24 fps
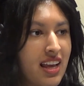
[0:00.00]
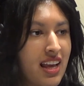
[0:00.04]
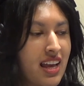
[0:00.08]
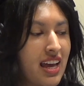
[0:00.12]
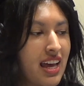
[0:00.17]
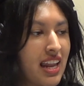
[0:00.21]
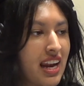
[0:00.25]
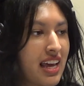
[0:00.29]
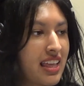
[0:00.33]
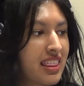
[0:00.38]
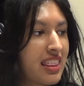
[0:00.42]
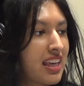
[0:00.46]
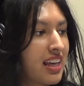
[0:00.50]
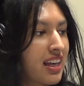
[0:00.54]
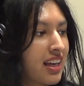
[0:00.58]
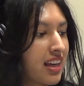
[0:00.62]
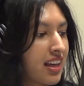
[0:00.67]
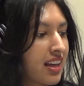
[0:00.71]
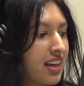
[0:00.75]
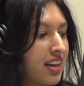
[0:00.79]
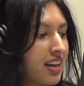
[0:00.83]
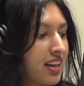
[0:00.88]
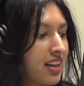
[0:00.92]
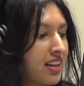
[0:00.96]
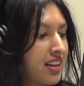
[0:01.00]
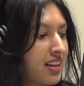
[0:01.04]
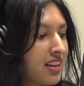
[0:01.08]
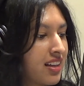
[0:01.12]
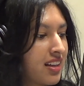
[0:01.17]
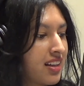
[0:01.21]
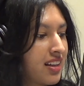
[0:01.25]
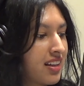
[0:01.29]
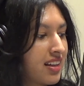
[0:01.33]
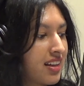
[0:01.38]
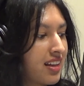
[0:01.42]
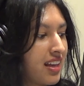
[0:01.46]
And I think
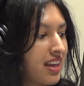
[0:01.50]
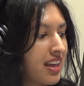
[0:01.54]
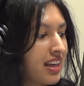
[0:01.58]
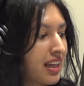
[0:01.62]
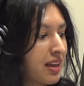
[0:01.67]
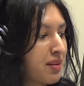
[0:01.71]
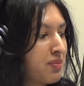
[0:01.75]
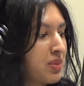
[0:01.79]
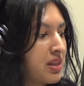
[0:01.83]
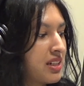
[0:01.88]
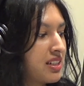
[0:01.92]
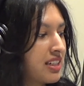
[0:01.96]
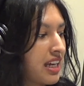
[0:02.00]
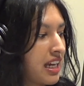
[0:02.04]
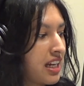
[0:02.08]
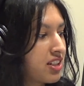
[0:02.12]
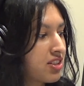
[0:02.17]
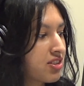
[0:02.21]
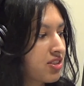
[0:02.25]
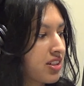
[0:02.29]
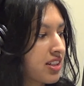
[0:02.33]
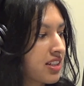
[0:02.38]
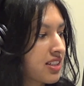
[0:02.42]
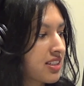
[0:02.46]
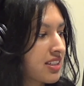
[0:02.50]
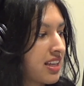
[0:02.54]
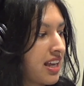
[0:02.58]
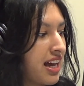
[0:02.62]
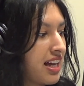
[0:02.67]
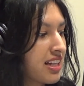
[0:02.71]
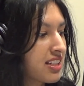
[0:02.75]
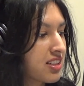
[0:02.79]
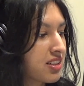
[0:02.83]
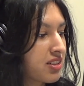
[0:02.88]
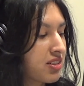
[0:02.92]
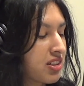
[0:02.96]
it can be dangerous
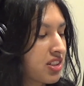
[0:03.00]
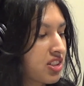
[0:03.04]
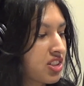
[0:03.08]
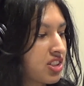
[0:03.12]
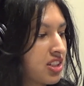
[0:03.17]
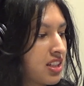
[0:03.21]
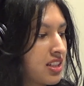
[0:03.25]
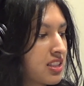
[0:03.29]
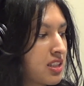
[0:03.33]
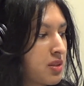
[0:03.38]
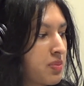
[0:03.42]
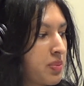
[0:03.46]
as a Christian to